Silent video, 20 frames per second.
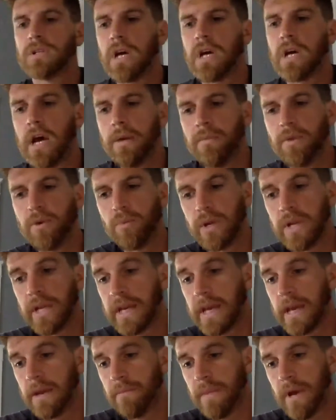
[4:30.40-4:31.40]
time, and when he
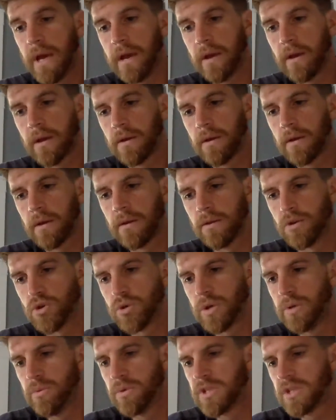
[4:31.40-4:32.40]
came back, the
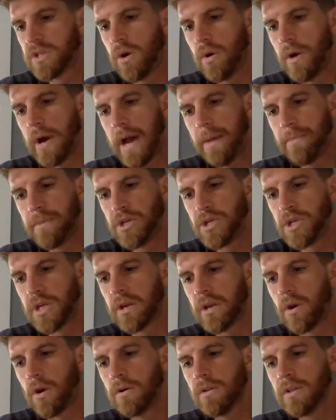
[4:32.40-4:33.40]
tree was so happy she
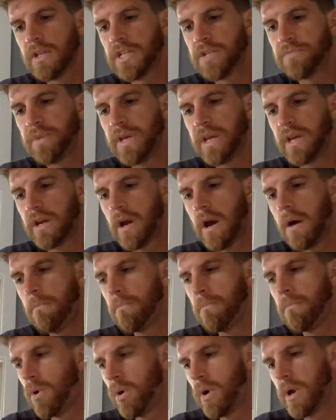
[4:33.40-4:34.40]
could hardly speak.
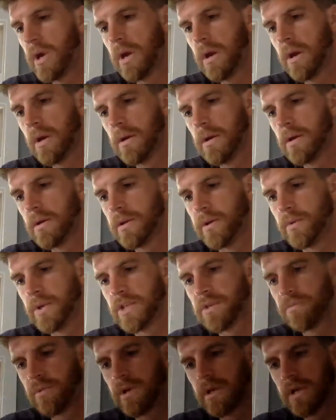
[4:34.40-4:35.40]
"Come, boy," she
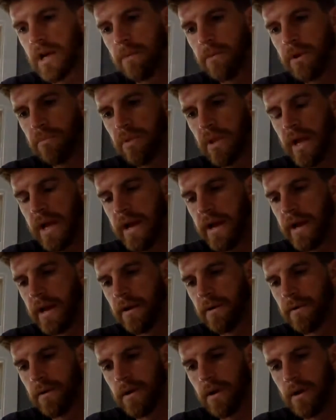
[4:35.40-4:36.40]
whispered, "come and
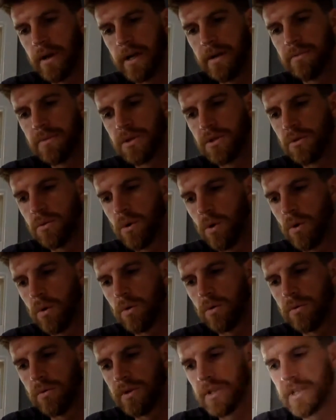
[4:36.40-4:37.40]
play." "I am too
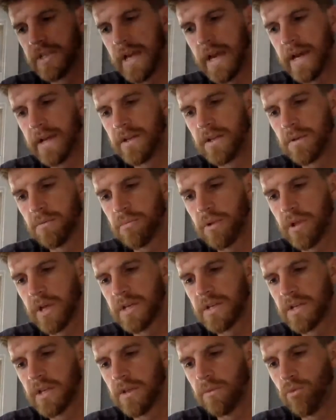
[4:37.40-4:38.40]
old and sad to play,"
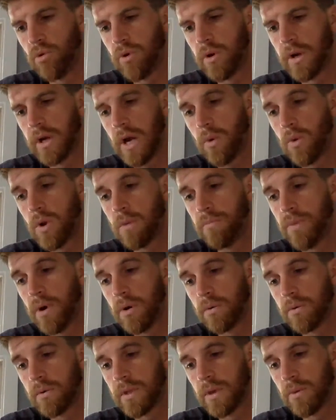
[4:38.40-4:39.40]
said the boy. "I want a
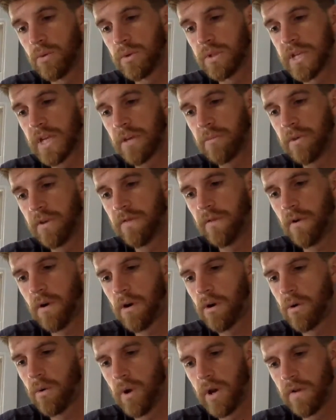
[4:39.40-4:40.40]
boat that will take me
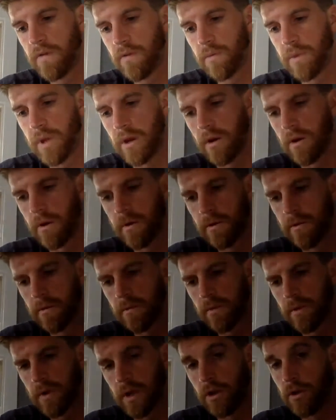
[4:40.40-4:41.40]
far away from here.
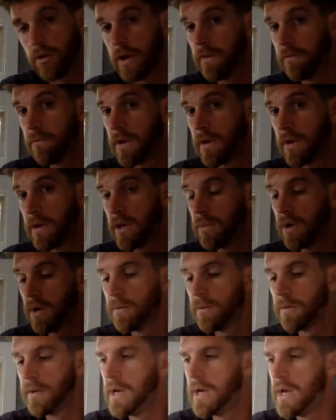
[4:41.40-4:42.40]
Can you give me a
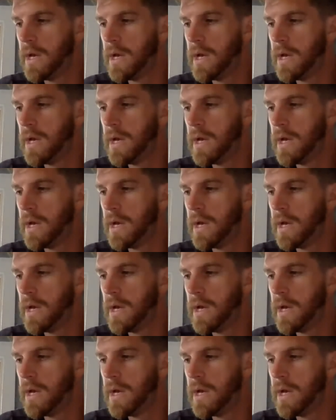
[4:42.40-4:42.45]
boat?"